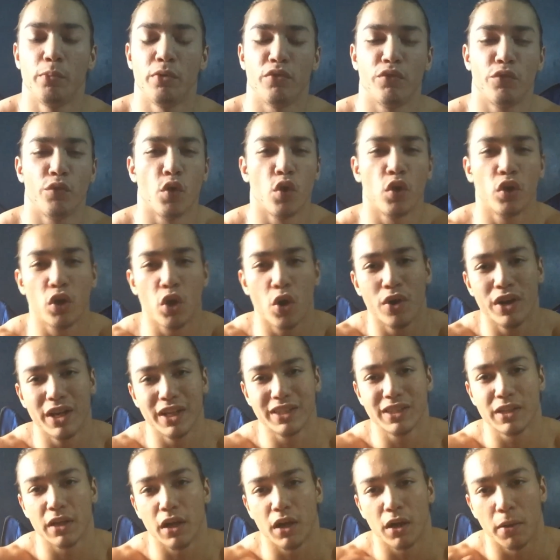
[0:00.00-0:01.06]
before going
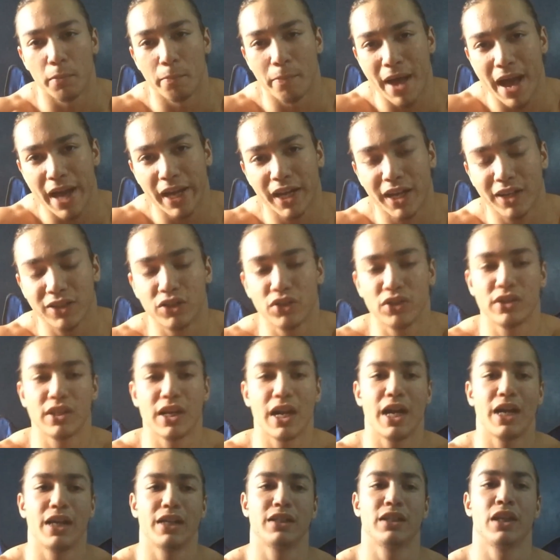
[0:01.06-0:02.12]
into a back
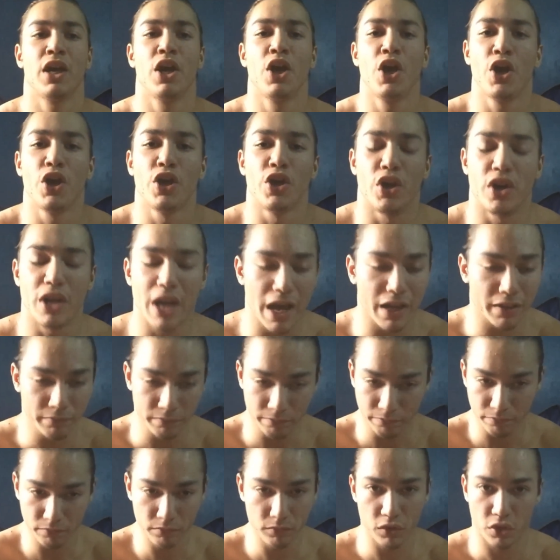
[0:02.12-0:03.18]
exercise, you're not
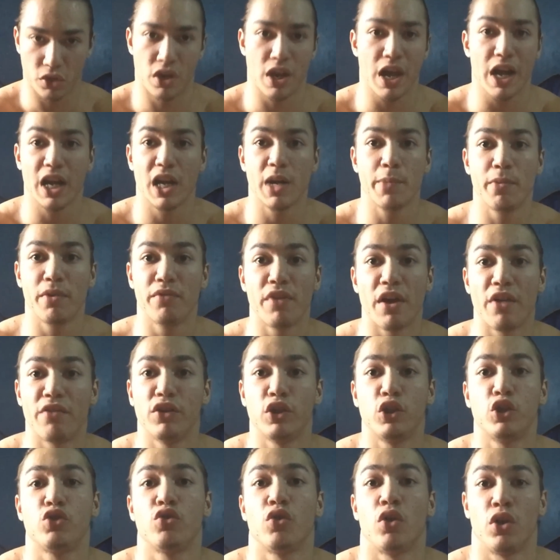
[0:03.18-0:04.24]
gonna be
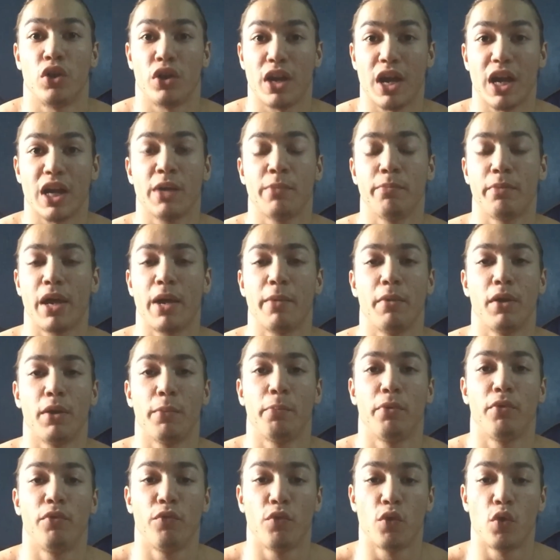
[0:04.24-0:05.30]
very strong. You're not gonna be able
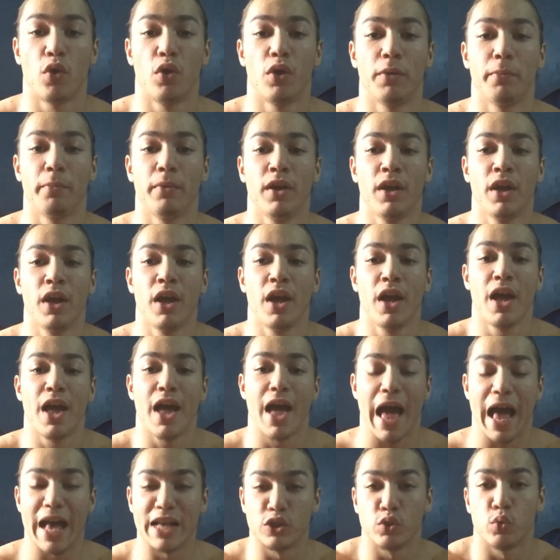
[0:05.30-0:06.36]
to perform
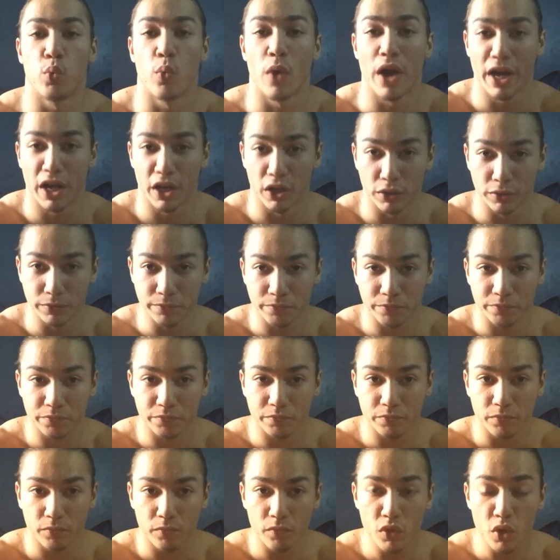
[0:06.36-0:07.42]
as well
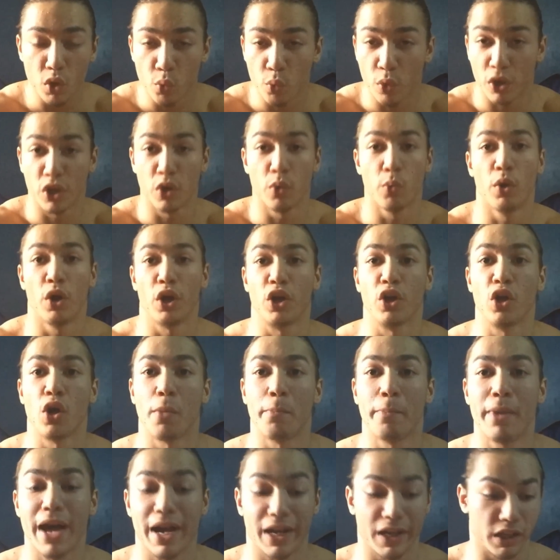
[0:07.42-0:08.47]
when you're working
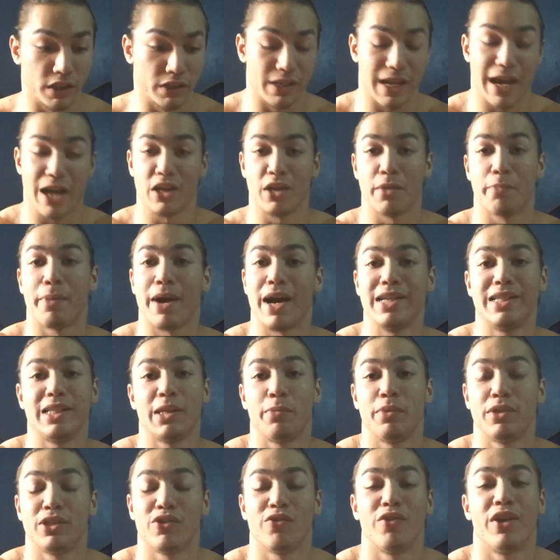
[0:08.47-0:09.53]
on back, because now your
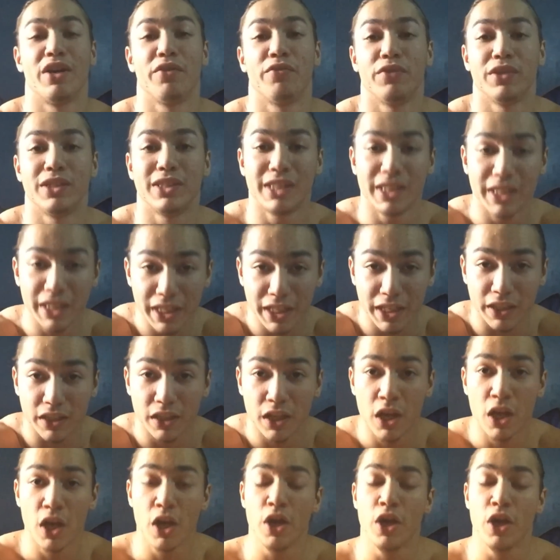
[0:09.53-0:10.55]
bicep is already fatigued.